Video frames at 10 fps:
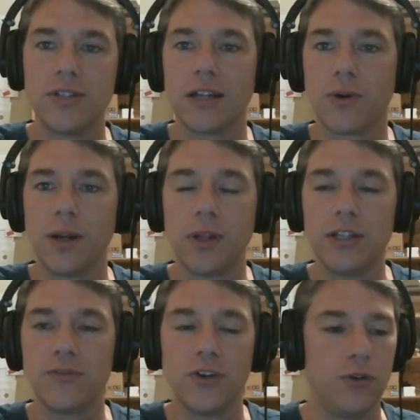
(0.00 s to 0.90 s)
is not the right
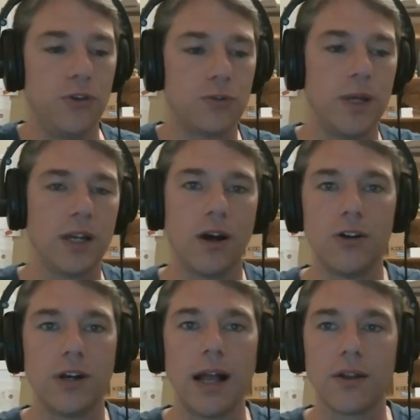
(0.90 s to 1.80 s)
place for you. You spend
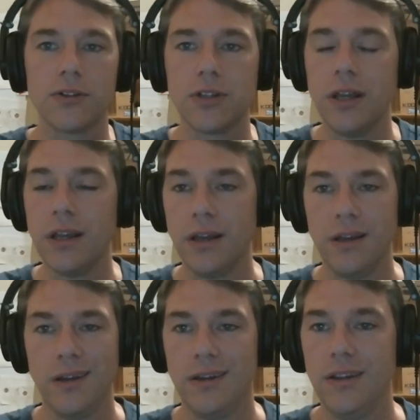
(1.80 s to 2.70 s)
$100,
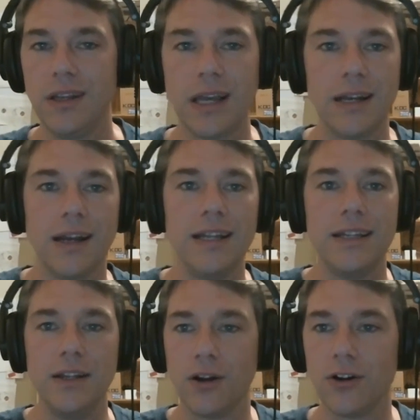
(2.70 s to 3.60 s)
you got
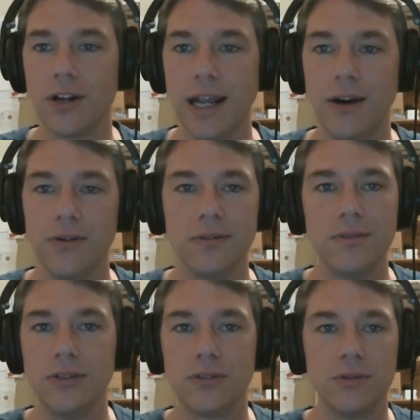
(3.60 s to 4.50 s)
$1,900 now.
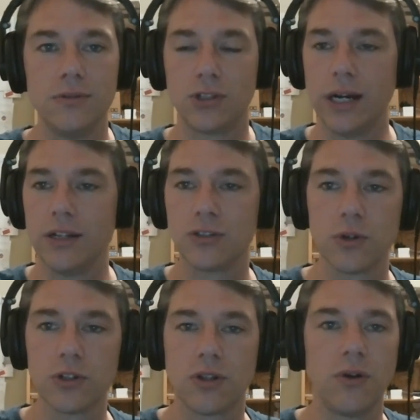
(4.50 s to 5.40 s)
Trying to
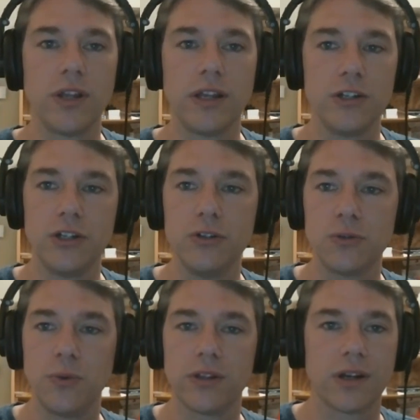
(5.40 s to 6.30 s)
source clothing and
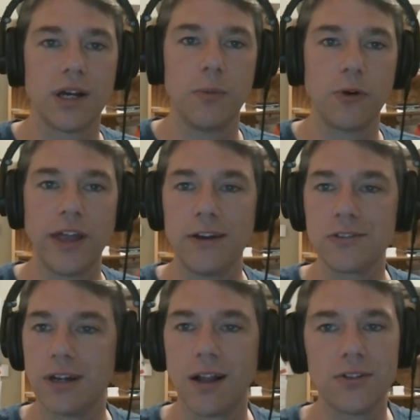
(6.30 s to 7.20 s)
shoes with a couple
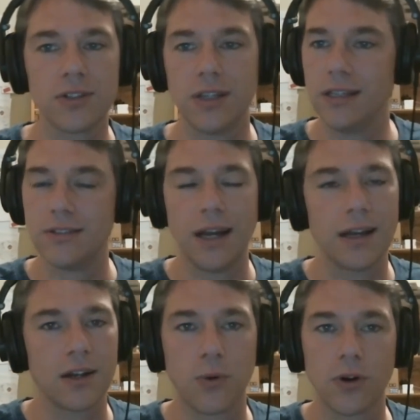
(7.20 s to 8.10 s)
$1,000 is not
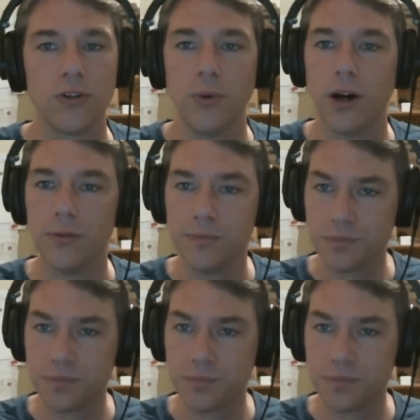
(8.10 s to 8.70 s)
going to work too well.